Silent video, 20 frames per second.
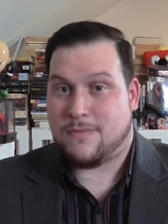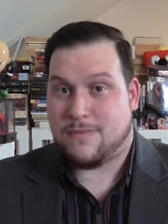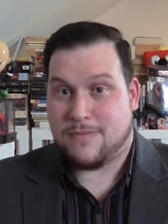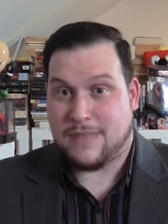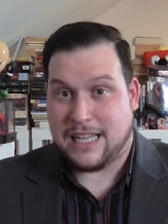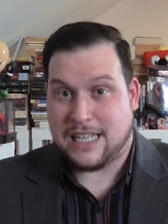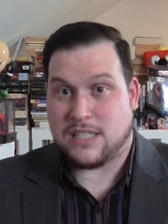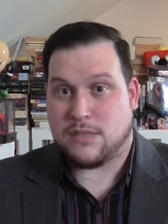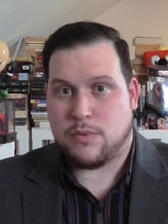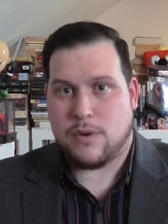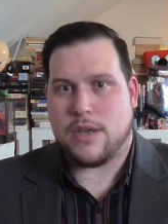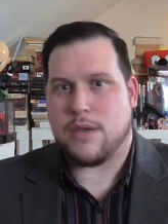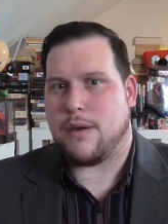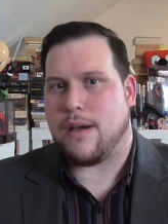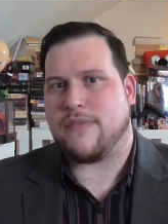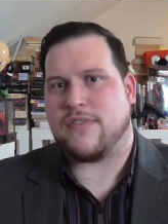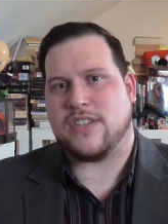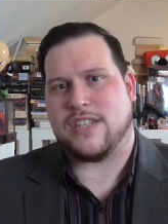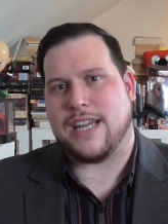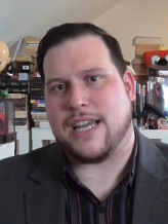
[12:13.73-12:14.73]
That's where you
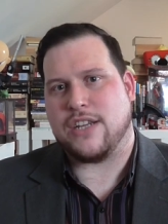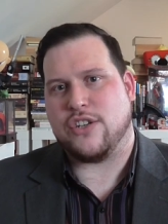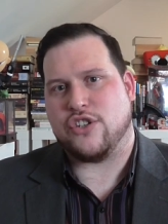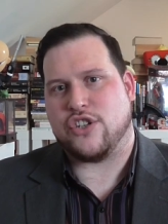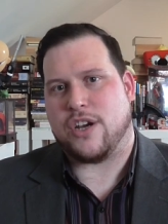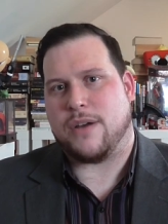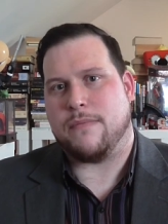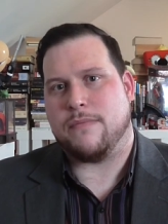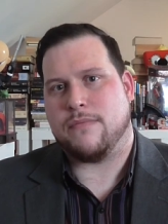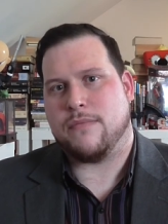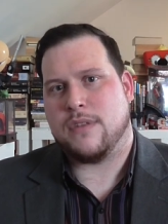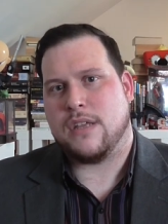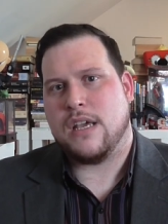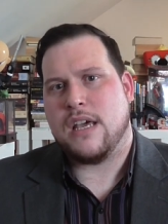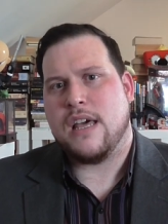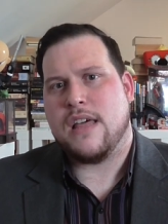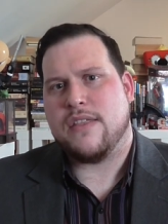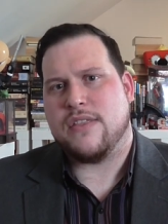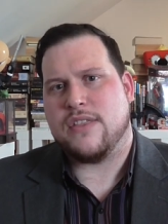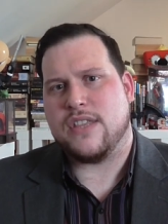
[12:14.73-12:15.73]
have the danger.
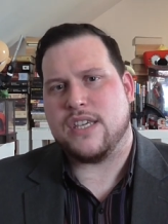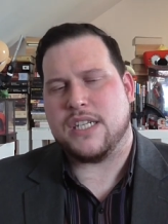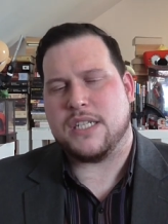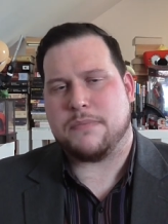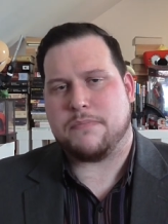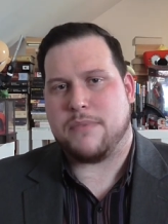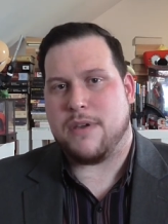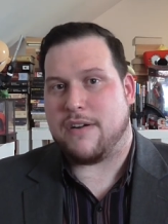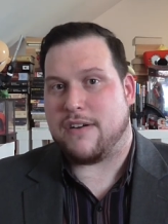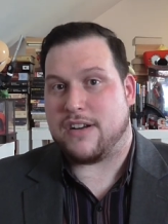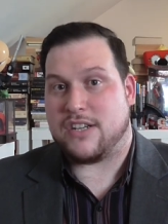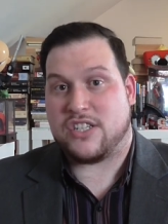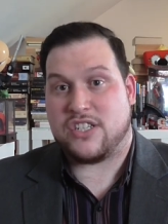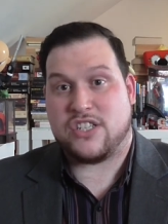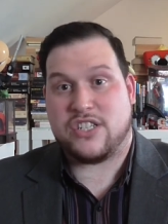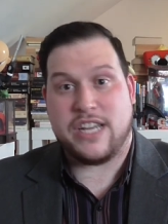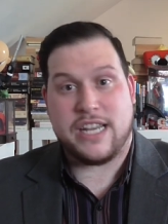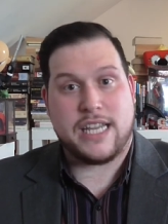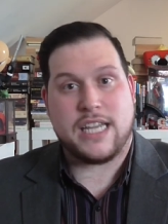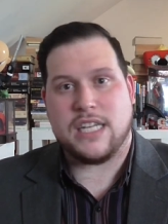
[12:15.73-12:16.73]
These, there are
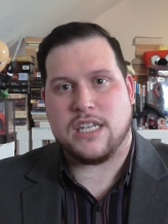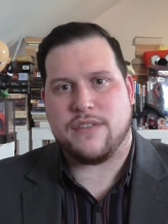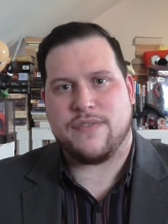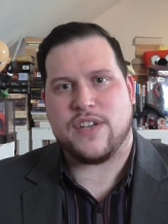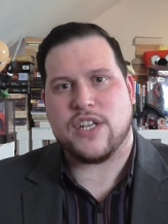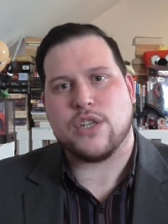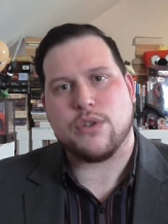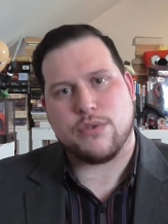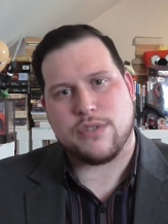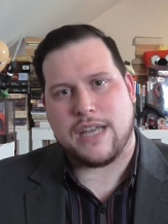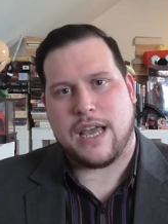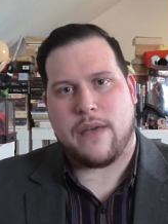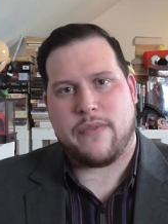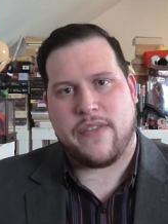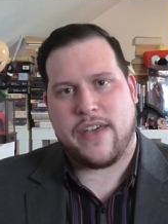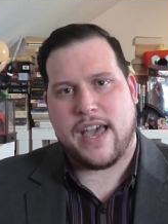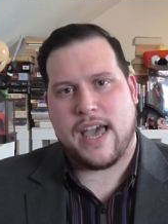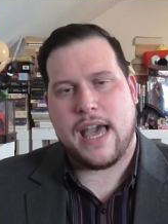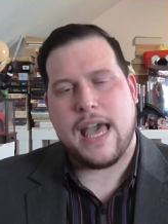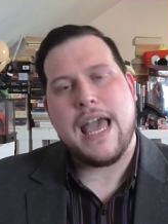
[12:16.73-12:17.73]
sick individuals out
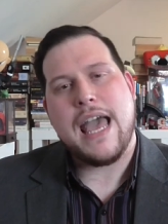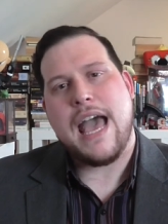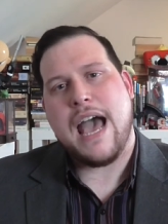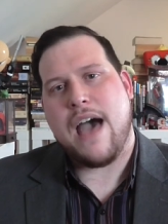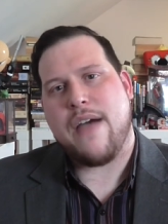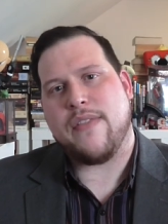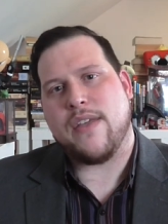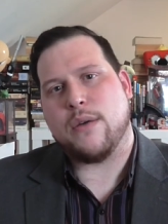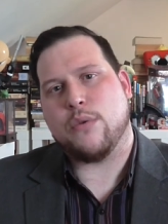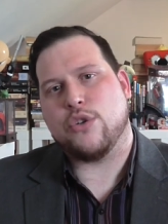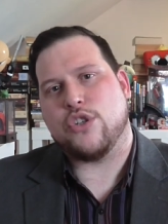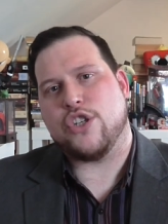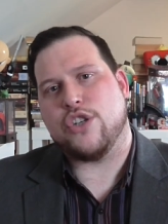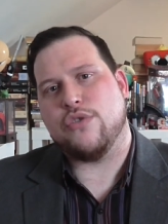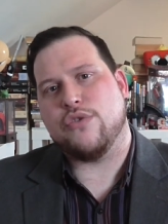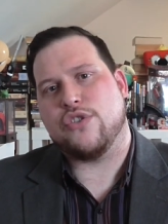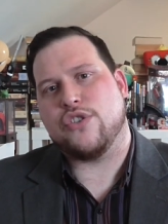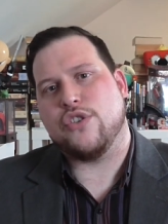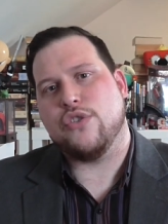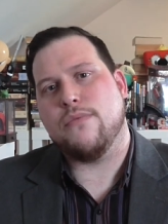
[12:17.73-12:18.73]
there and they will
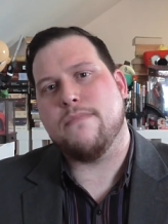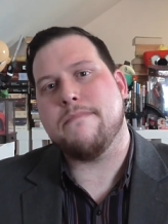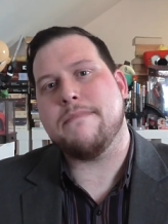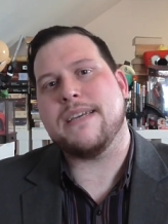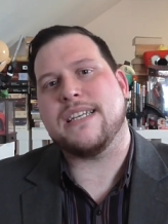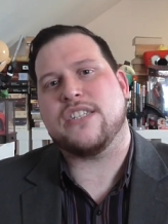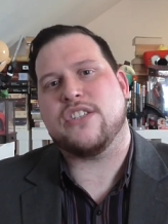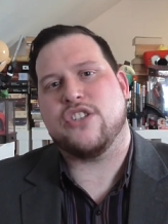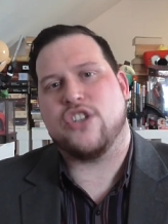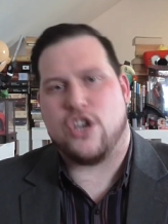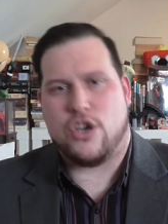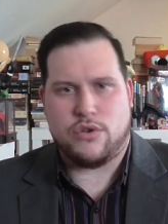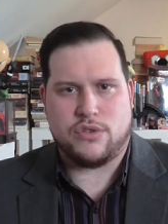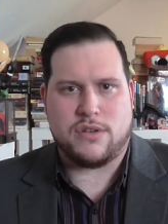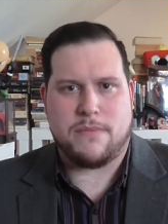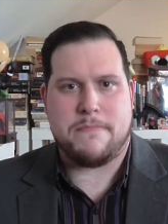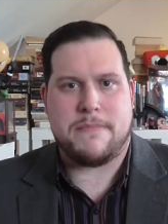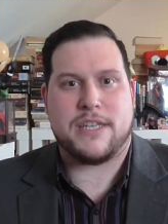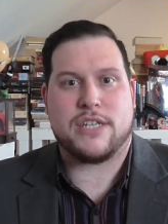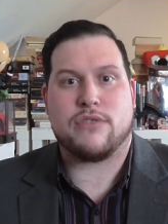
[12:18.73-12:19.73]
choose to misuse
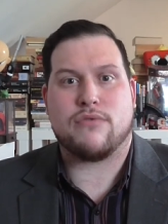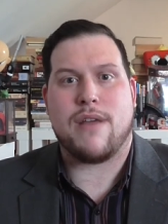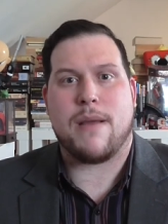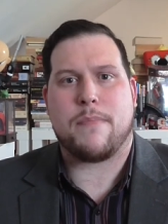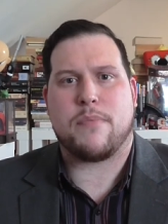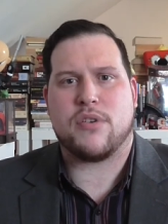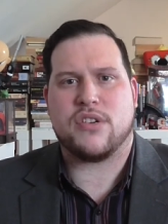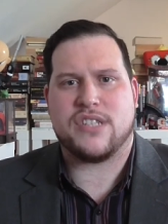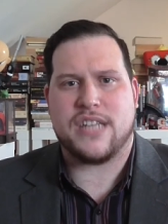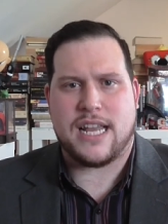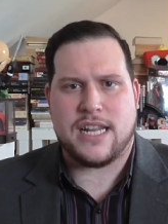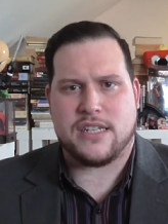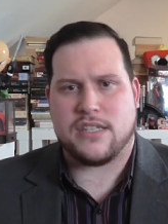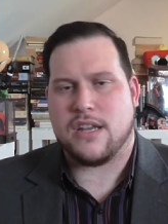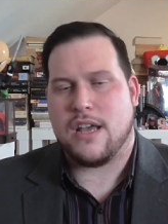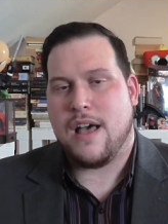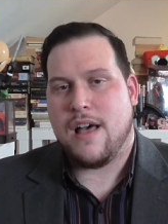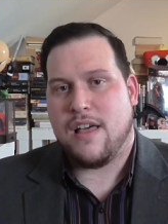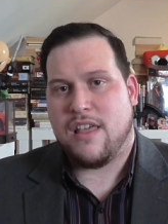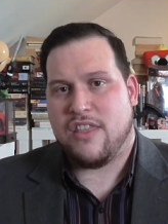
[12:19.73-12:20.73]
and misrepresent
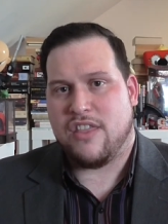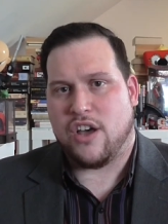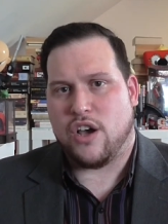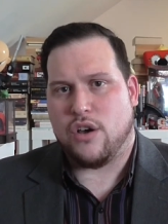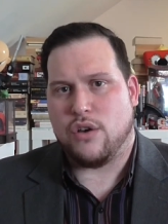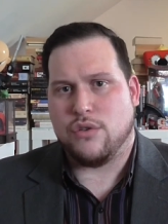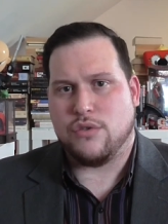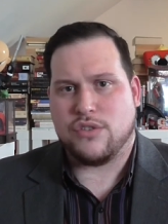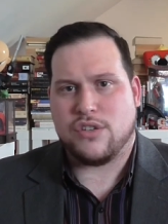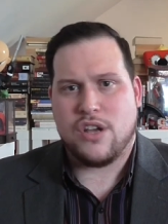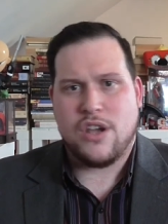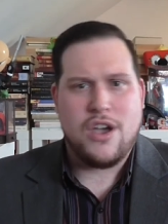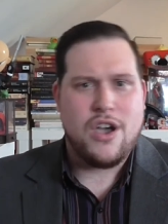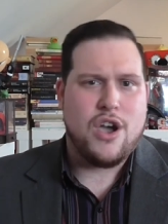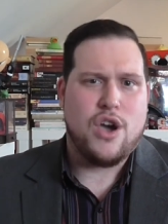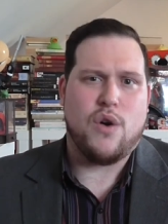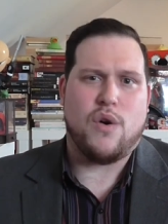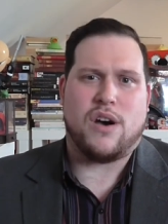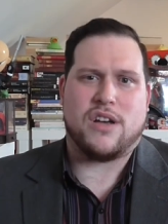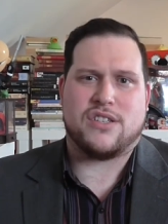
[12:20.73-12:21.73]
those
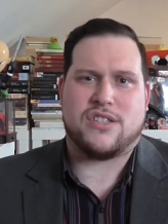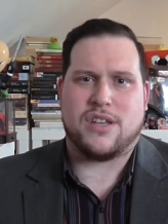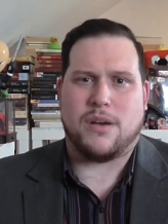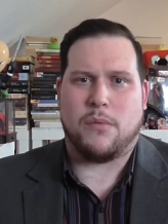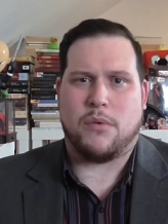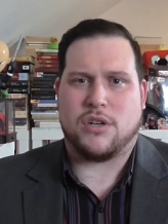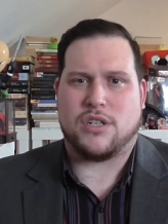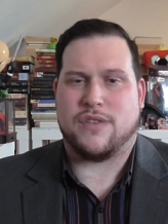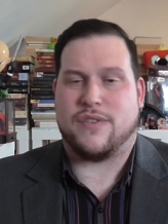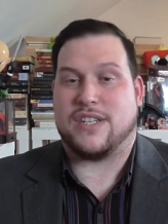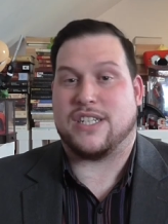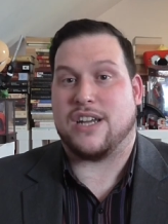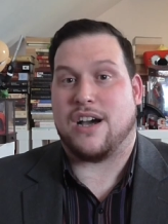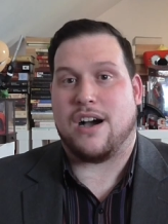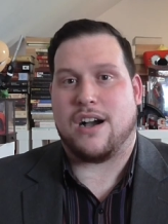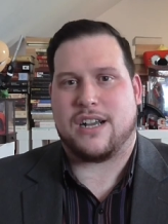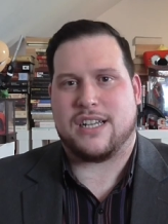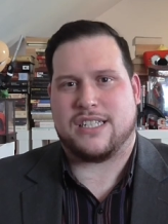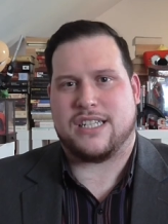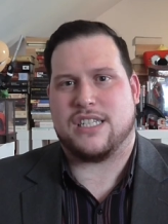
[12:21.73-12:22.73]
who are somewhat of a
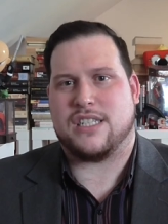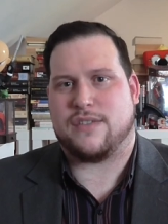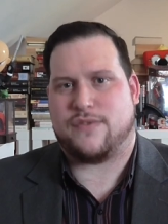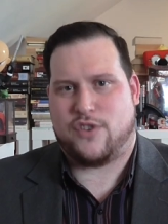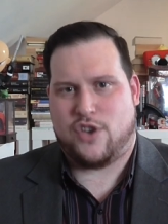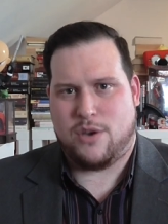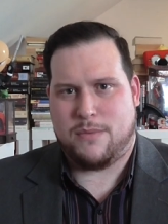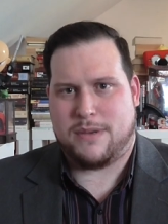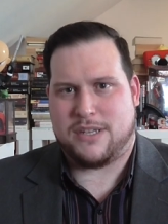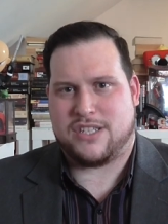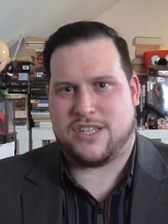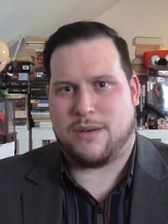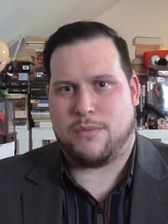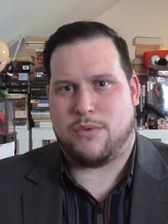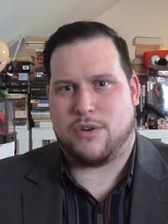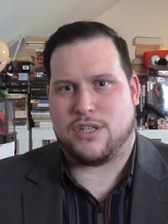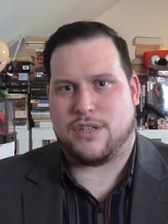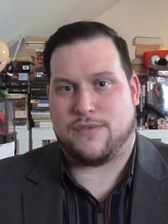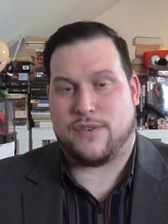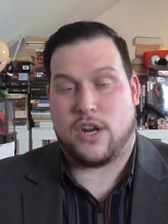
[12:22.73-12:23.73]
darker sense of humour,
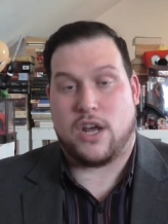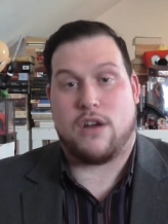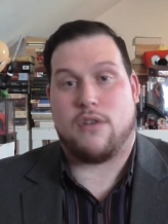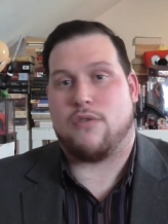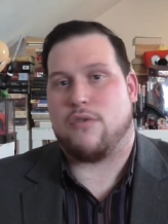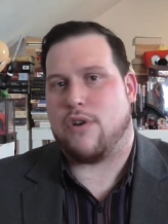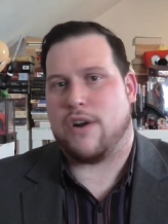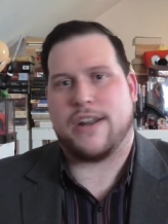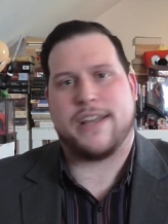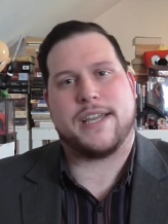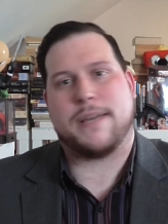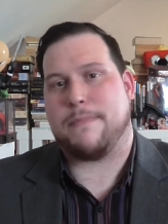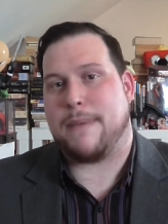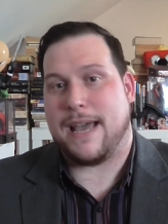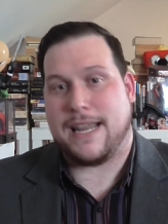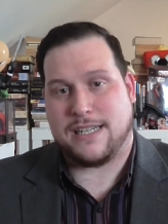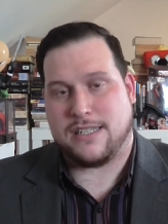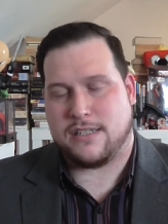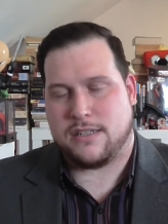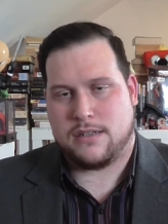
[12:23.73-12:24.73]
somewhat of an ironic
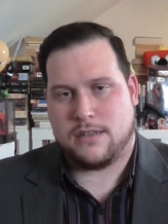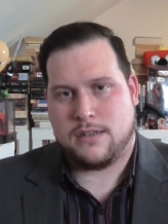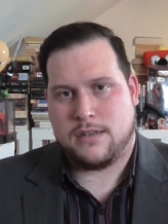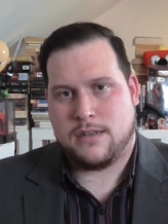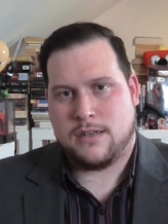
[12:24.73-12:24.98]
bent,